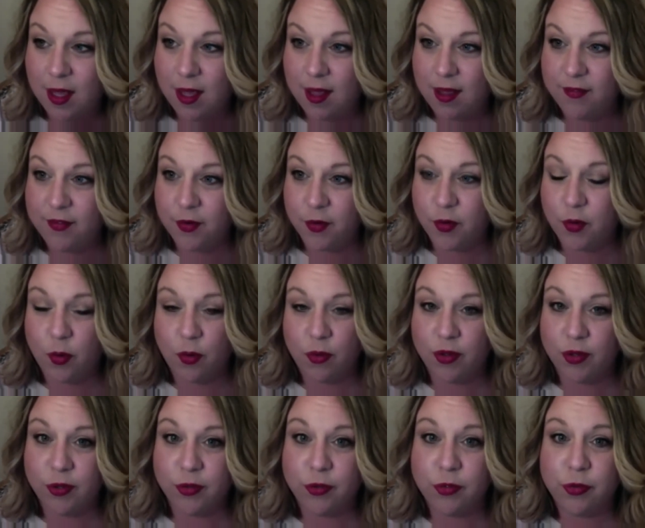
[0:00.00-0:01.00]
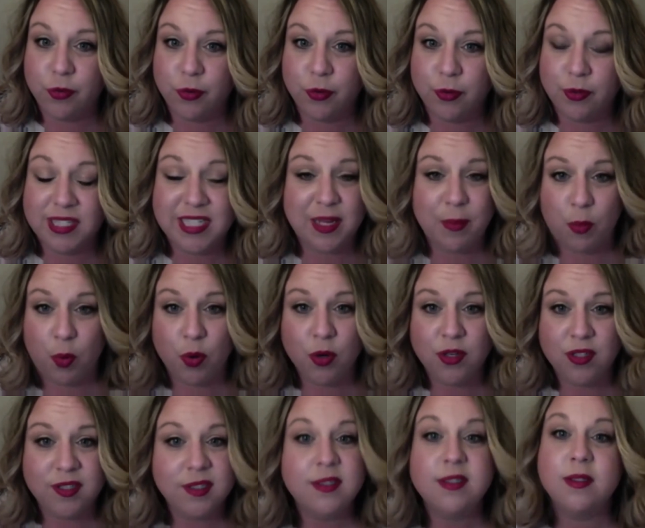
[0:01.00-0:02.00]
If you're going through Tim
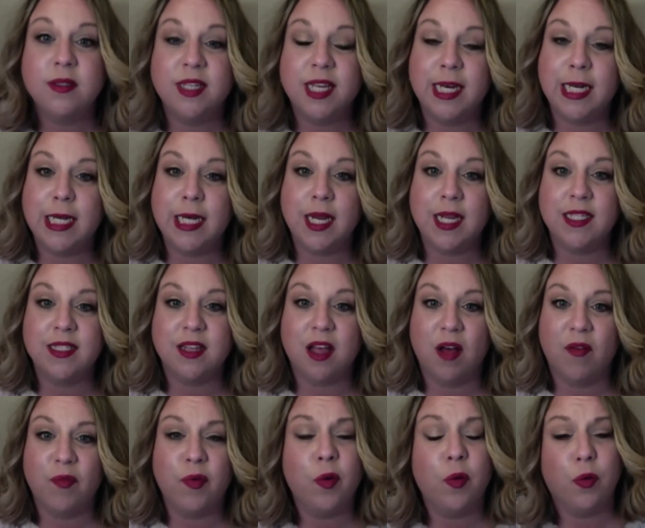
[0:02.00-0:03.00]
Hortons and getting an iced coffee,